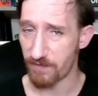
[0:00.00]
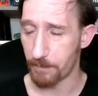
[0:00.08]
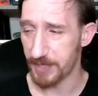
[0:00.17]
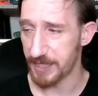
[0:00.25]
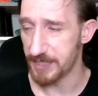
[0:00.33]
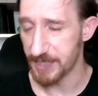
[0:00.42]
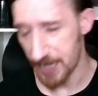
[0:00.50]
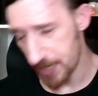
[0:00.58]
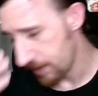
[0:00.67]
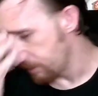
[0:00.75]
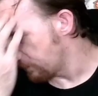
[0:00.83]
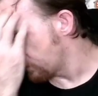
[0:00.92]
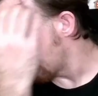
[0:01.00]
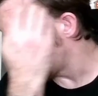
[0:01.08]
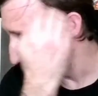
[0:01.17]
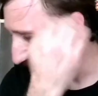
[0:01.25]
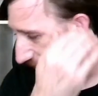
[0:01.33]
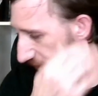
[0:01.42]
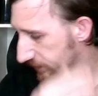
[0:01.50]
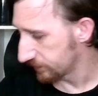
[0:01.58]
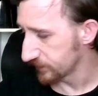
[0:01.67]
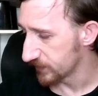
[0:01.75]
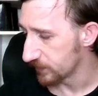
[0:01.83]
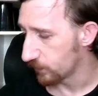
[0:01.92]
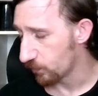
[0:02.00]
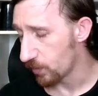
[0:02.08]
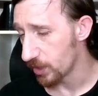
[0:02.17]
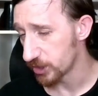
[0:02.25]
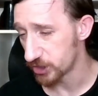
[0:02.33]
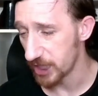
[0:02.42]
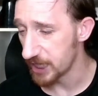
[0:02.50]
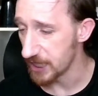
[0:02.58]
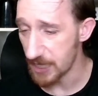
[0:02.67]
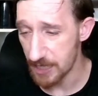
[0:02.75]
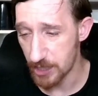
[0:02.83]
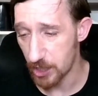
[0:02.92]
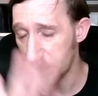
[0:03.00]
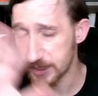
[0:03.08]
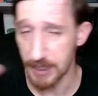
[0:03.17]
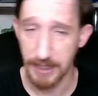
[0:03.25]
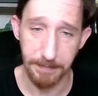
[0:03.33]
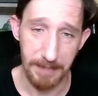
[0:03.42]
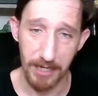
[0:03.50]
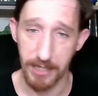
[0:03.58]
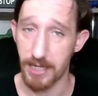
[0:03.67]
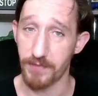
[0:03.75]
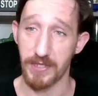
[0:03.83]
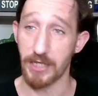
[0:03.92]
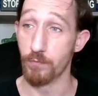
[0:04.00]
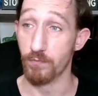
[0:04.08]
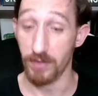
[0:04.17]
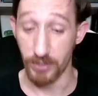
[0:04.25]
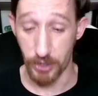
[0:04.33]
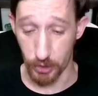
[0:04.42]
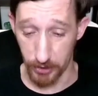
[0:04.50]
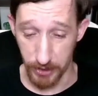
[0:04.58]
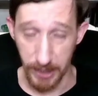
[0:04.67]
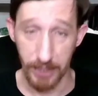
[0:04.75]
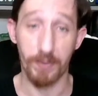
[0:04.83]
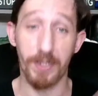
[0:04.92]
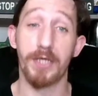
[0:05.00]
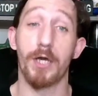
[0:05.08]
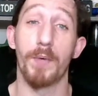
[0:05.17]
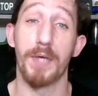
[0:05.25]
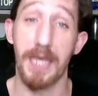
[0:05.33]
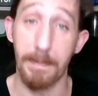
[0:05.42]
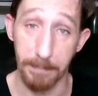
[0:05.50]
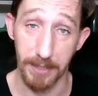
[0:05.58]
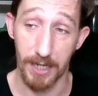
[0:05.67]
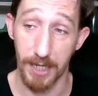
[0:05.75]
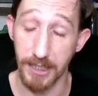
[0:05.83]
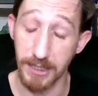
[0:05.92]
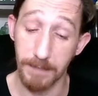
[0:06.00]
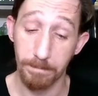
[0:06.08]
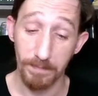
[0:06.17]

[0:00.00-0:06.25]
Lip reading: you've never played the game, you've never watched any content about it, nothing, you're literally going in blind.